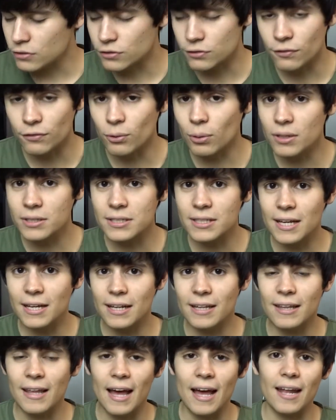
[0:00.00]
If you want to see
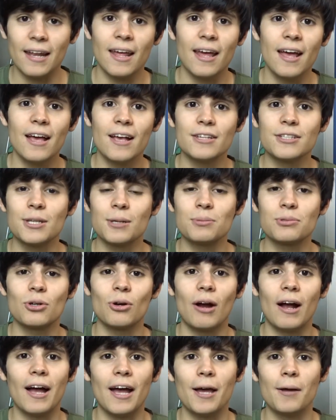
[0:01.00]
any of that,
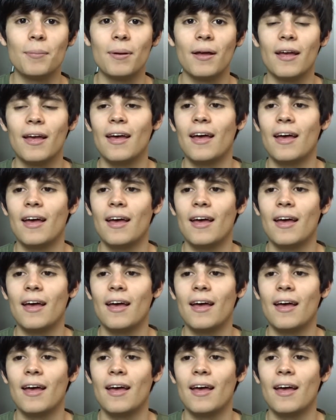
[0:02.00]
subscribe.